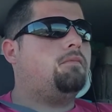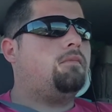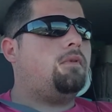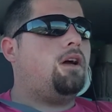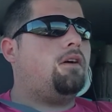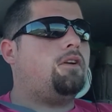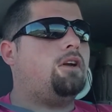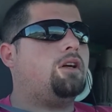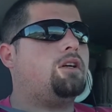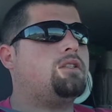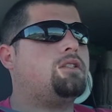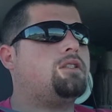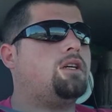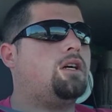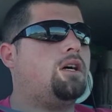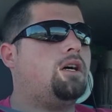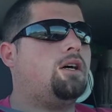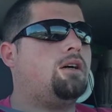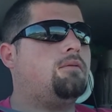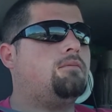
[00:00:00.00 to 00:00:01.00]
having a good
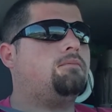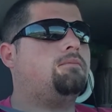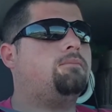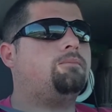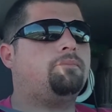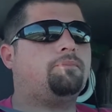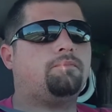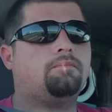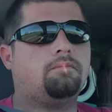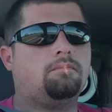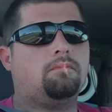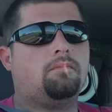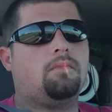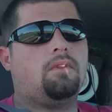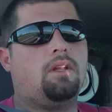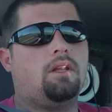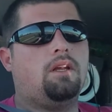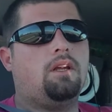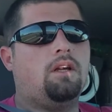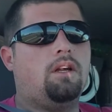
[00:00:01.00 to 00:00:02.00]
time.
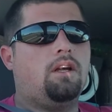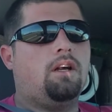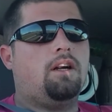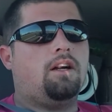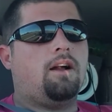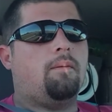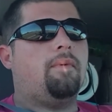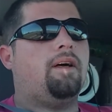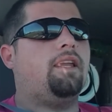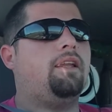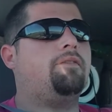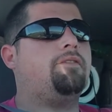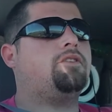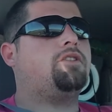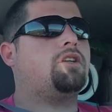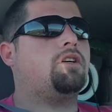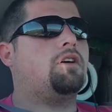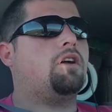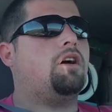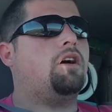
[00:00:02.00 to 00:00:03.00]
Got my
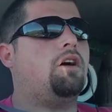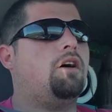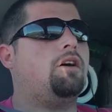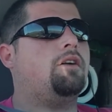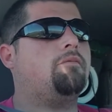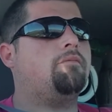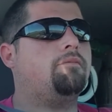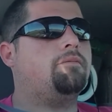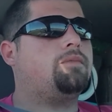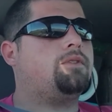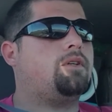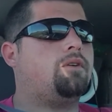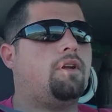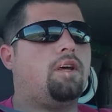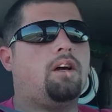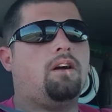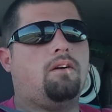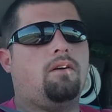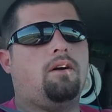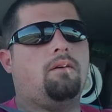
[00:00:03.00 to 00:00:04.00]
lift shirt on, so
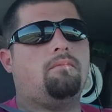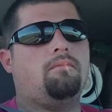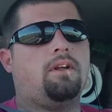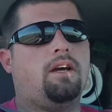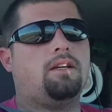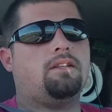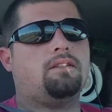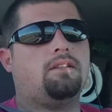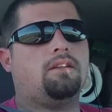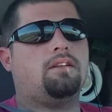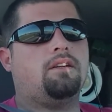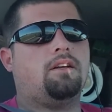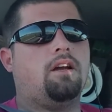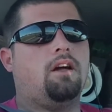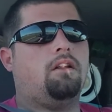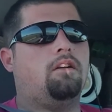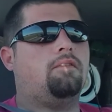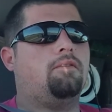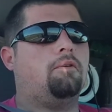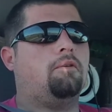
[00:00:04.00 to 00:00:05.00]
now I'm nice
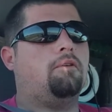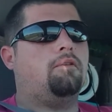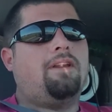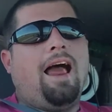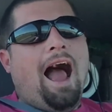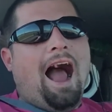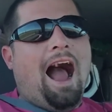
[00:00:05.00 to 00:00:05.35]
and colorful.